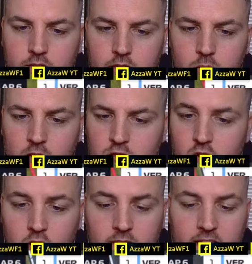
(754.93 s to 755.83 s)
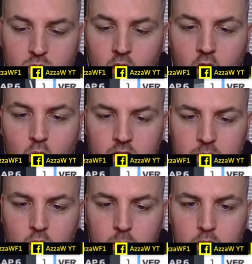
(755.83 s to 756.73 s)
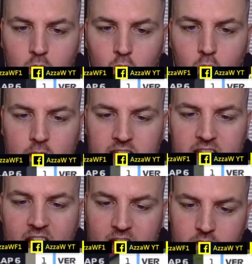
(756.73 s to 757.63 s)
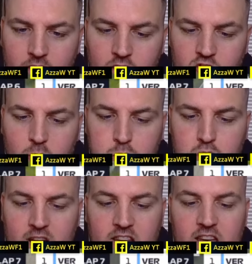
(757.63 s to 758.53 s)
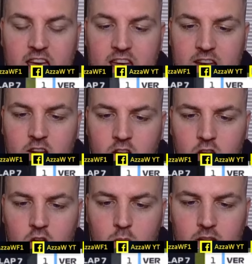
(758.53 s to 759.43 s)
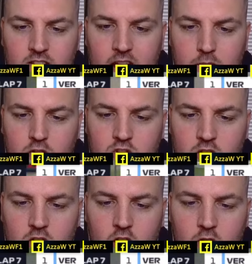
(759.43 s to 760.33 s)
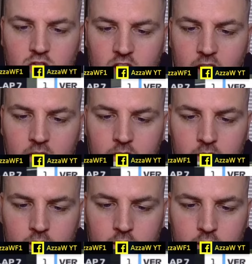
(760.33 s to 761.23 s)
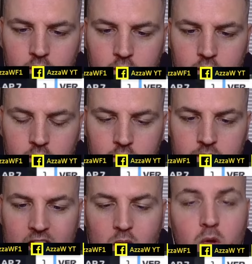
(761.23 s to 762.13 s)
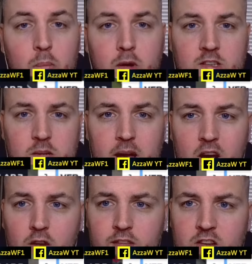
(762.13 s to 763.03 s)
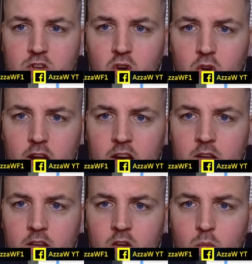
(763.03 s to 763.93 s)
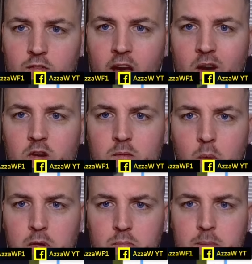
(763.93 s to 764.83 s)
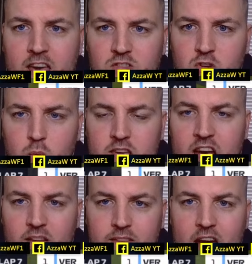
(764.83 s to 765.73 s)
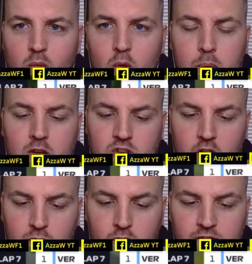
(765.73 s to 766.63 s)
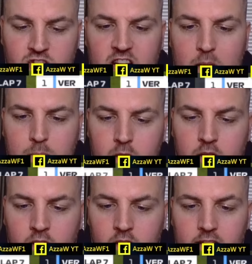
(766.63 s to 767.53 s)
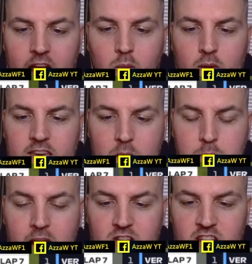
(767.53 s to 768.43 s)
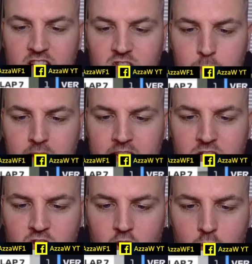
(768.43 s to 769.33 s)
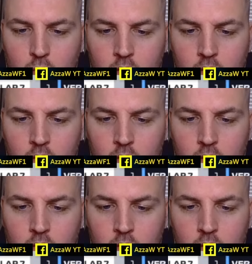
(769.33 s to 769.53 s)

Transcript: which, look at this, we're holding him up all we can to bring in Lewis Hamilton closer. Now we'll push him out of this corner. We've held him up as best as we can. Now we'll push off with Verstappen. Can we get past into P two?